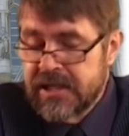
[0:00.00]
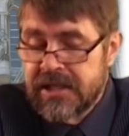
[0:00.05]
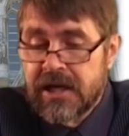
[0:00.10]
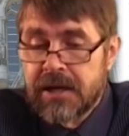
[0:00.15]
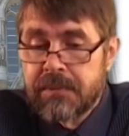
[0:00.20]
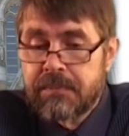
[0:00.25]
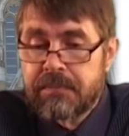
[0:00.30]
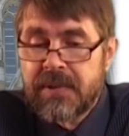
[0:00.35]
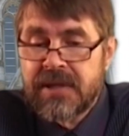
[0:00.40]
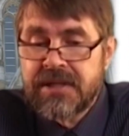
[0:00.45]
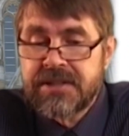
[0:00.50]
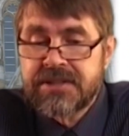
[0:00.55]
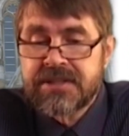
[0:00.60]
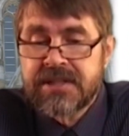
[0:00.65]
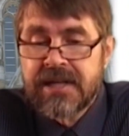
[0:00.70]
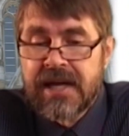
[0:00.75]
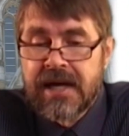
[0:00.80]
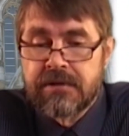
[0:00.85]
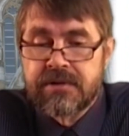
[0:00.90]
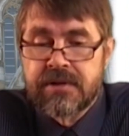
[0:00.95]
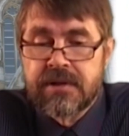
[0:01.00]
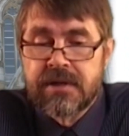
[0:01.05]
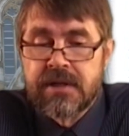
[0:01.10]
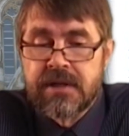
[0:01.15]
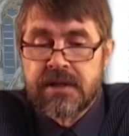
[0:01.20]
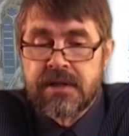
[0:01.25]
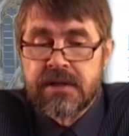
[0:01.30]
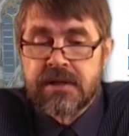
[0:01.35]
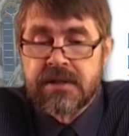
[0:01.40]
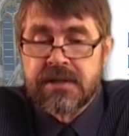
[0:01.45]
Now please note,
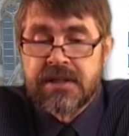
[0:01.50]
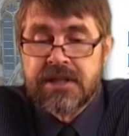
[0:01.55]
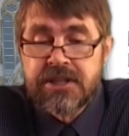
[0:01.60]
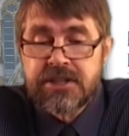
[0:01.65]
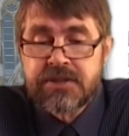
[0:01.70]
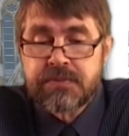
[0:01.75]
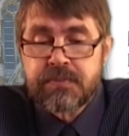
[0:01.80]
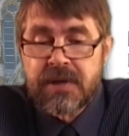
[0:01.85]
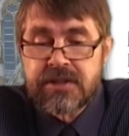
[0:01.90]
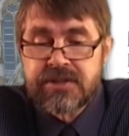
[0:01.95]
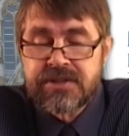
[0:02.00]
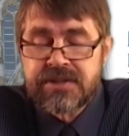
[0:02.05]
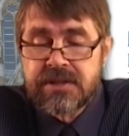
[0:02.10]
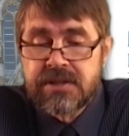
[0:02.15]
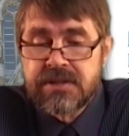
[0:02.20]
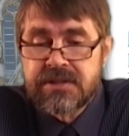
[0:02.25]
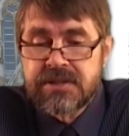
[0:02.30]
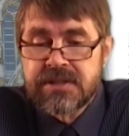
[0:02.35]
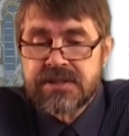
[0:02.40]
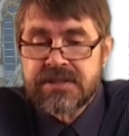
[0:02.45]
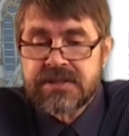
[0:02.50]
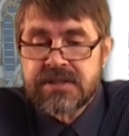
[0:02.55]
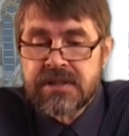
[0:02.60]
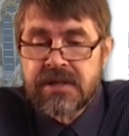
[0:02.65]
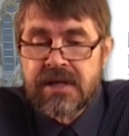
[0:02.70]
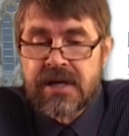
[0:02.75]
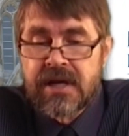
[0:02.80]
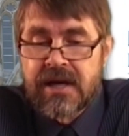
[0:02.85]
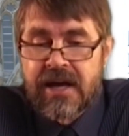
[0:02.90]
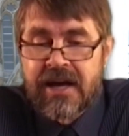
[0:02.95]
these procedures
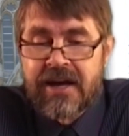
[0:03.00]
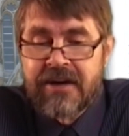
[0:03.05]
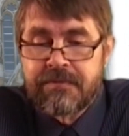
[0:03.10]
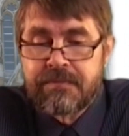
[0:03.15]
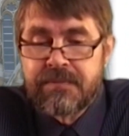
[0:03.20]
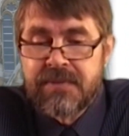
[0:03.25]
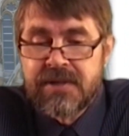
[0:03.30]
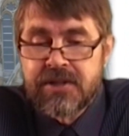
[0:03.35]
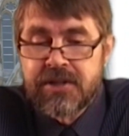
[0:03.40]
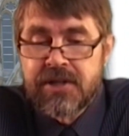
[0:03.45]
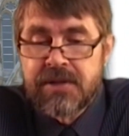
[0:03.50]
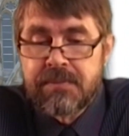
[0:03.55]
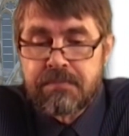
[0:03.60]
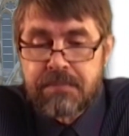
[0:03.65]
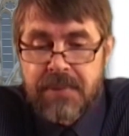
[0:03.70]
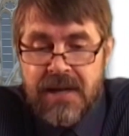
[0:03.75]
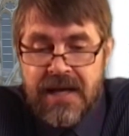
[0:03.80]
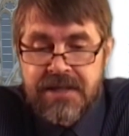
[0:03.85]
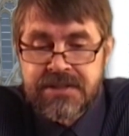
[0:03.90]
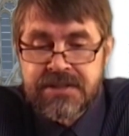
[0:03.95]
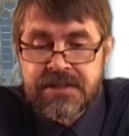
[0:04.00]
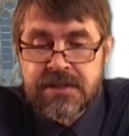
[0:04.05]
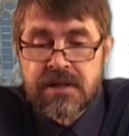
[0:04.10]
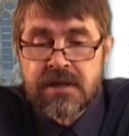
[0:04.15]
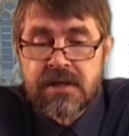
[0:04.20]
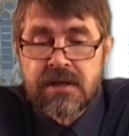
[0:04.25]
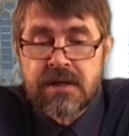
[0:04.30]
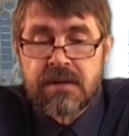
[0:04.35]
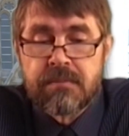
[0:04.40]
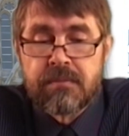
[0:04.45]
have been replaced
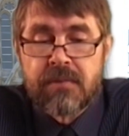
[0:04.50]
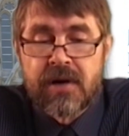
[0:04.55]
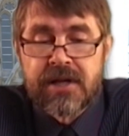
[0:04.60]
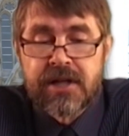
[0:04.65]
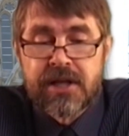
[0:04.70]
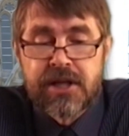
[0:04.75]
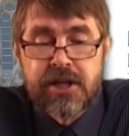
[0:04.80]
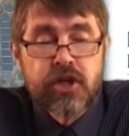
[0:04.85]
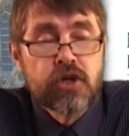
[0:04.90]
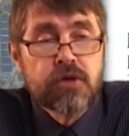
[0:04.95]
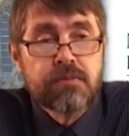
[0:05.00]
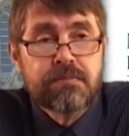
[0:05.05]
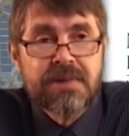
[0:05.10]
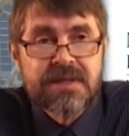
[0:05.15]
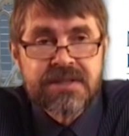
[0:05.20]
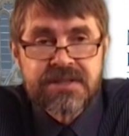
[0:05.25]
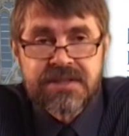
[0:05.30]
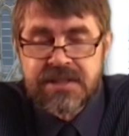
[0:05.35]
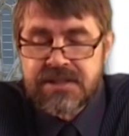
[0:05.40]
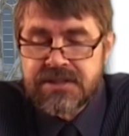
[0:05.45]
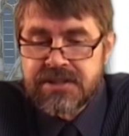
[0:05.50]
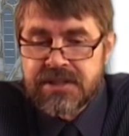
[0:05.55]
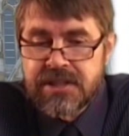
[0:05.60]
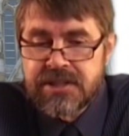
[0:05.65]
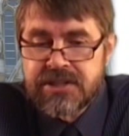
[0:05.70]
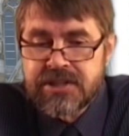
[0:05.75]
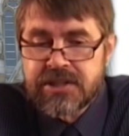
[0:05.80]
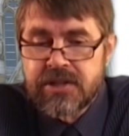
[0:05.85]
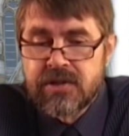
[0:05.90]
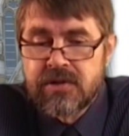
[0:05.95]
by the new business
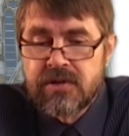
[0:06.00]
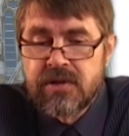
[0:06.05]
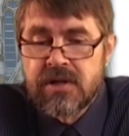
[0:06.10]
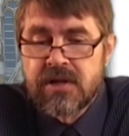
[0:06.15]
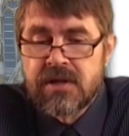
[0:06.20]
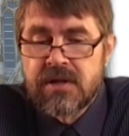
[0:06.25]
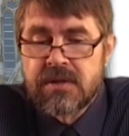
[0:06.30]
rescue